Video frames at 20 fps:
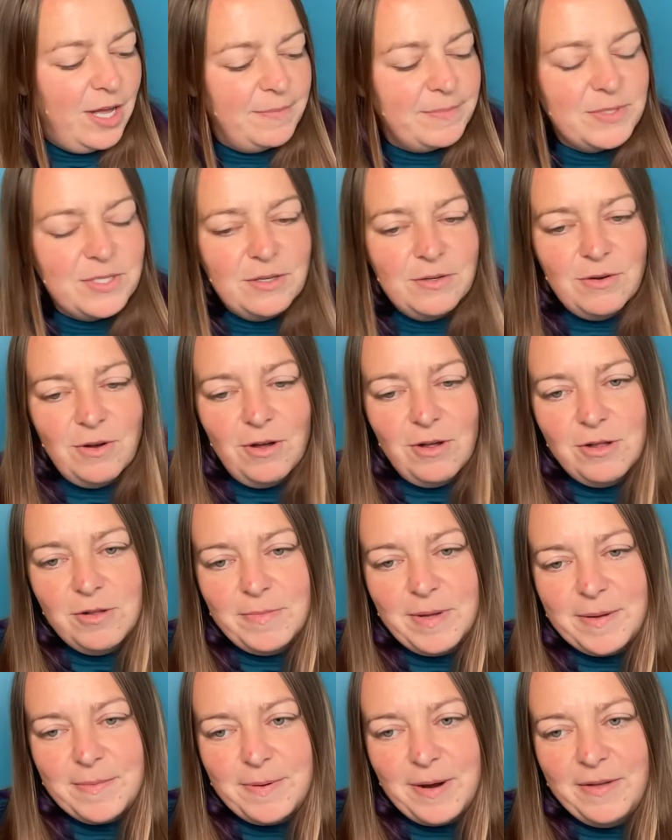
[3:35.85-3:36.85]
So all
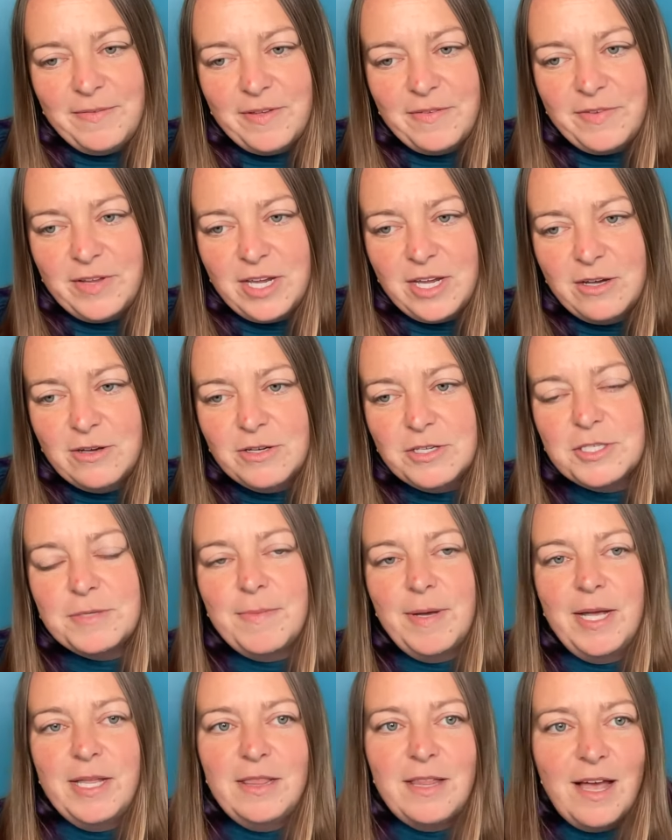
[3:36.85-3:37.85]
my private videos,
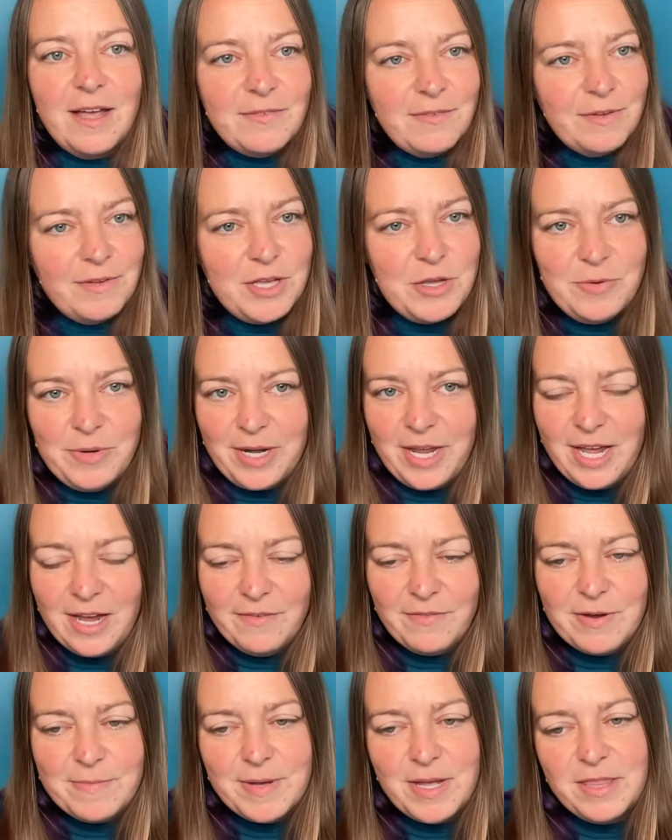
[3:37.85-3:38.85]
my live Q&A
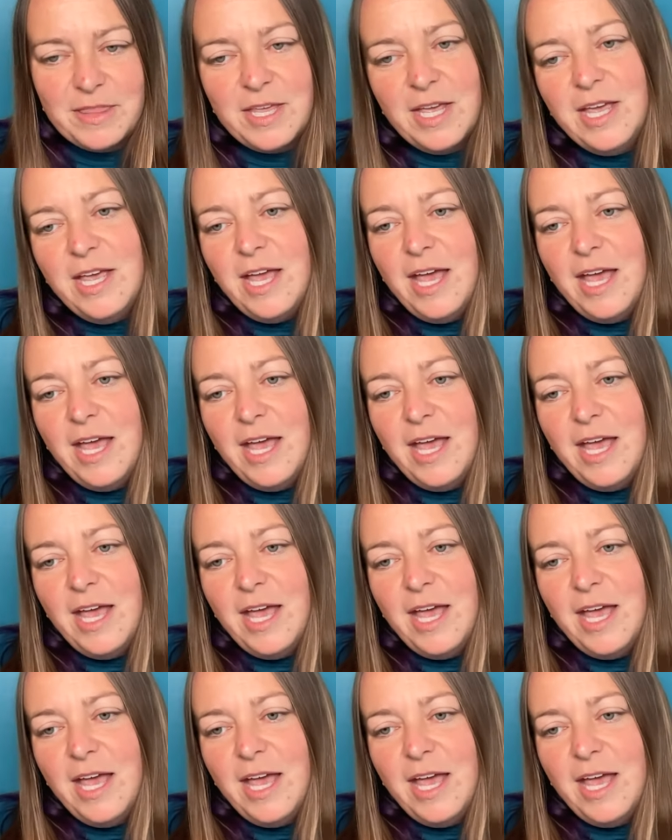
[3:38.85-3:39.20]
every month.